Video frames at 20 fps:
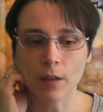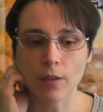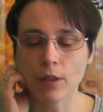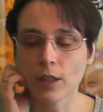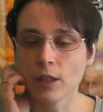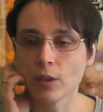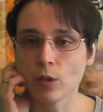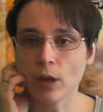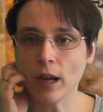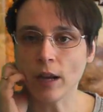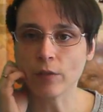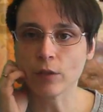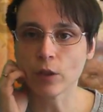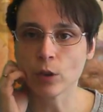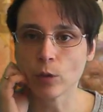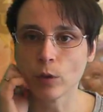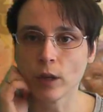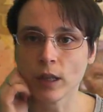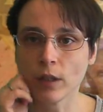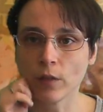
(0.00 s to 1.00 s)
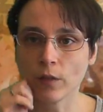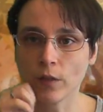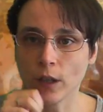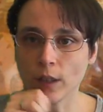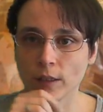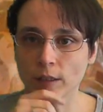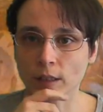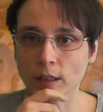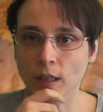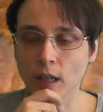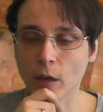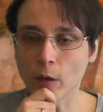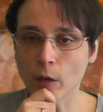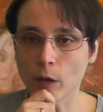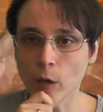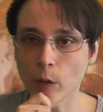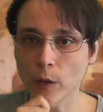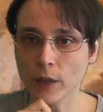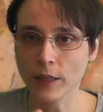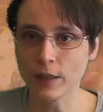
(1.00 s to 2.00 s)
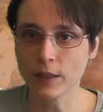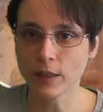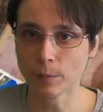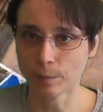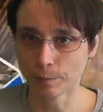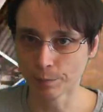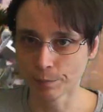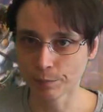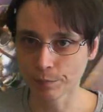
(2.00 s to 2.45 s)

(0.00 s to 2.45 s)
things you have to do in the first scenario is